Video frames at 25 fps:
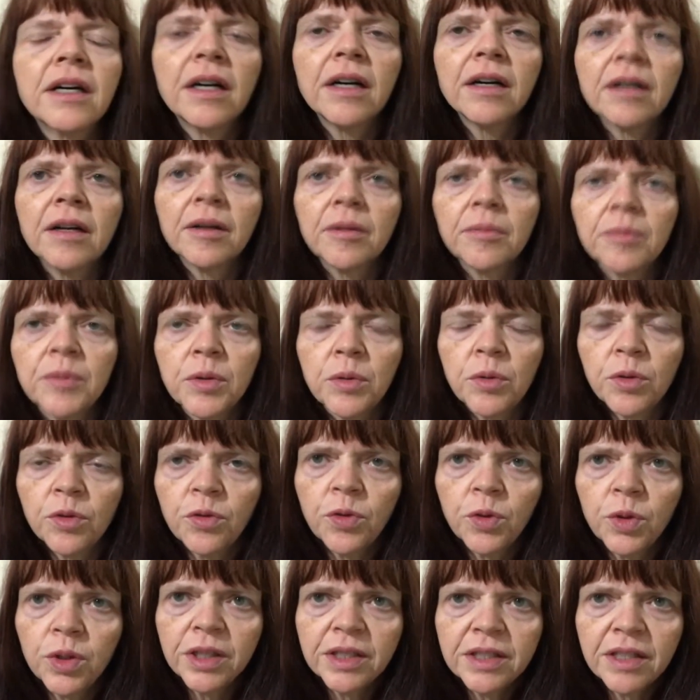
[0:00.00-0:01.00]
Um, there were
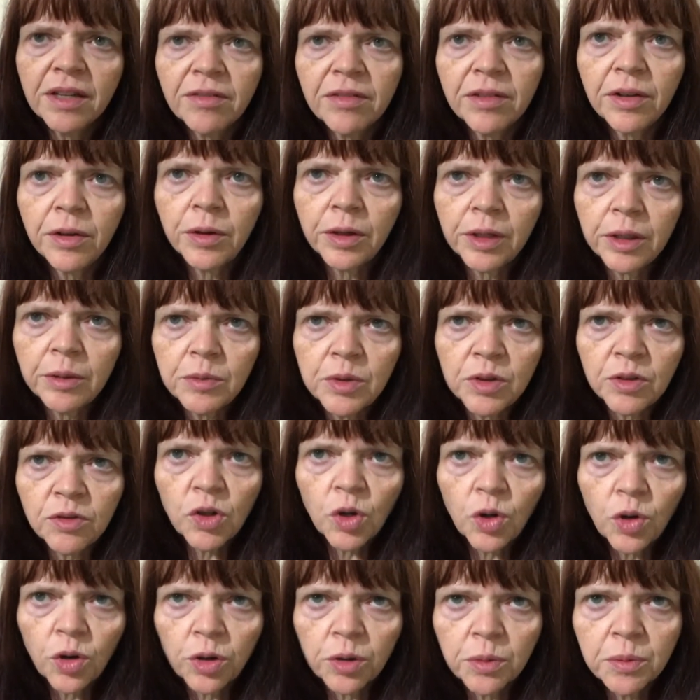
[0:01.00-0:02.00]
47 grams of
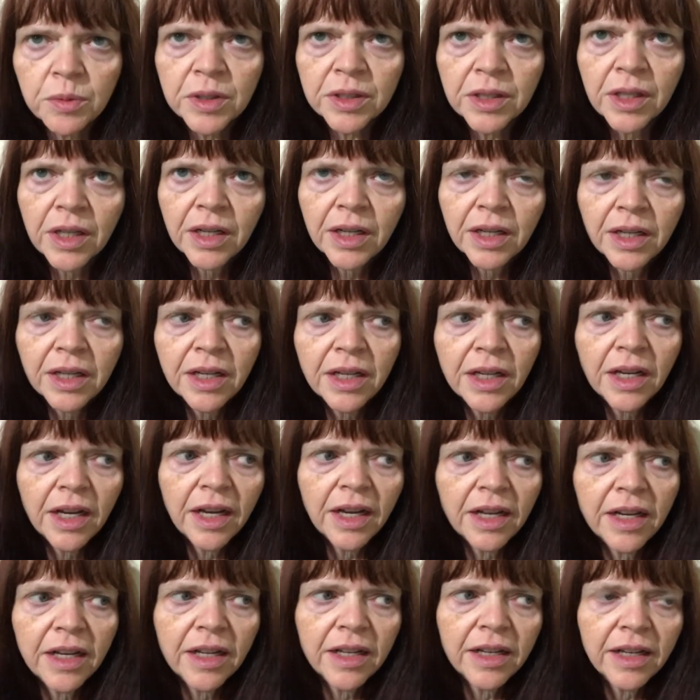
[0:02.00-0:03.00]
carbs,
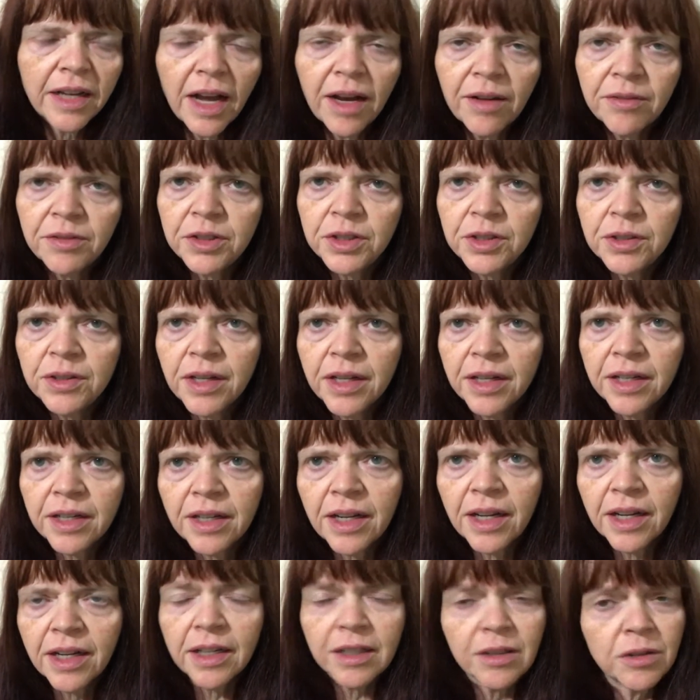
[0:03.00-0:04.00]
and after you net it
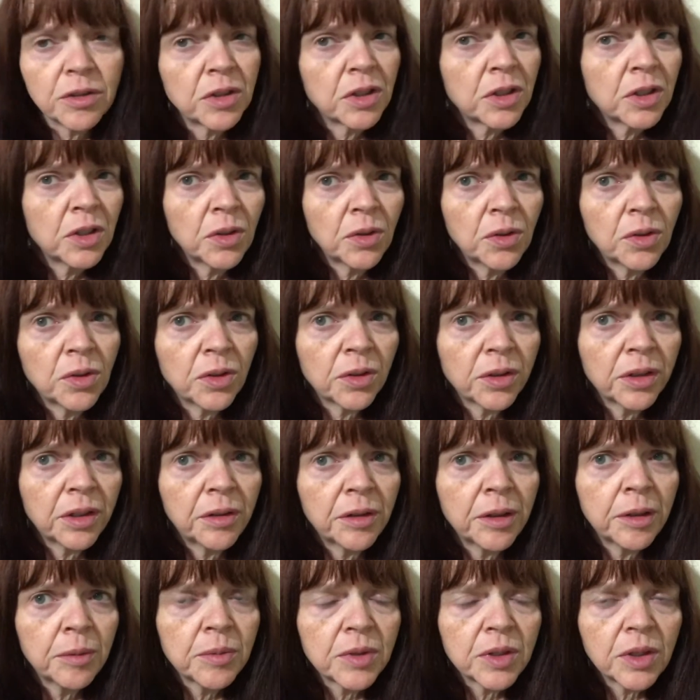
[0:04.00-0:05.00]
out, it was still 30
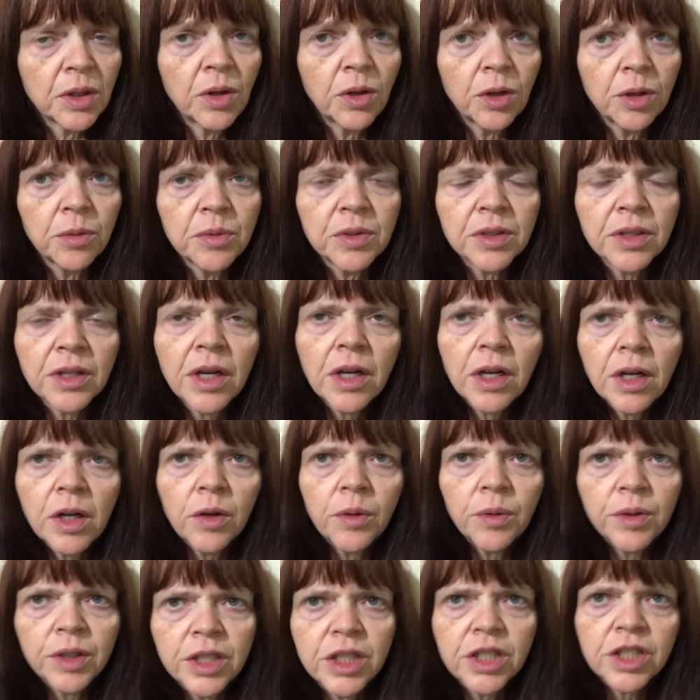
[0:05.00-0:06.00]
grams carbs,
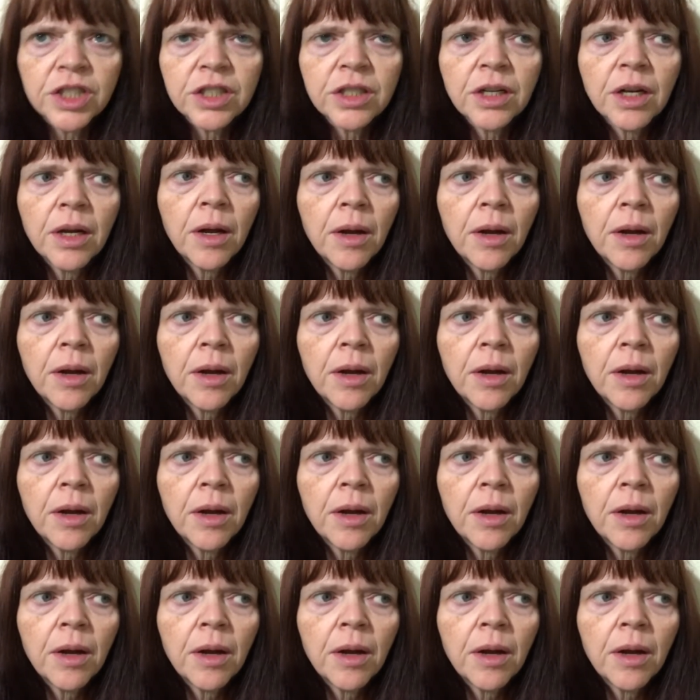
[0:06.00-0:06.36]
which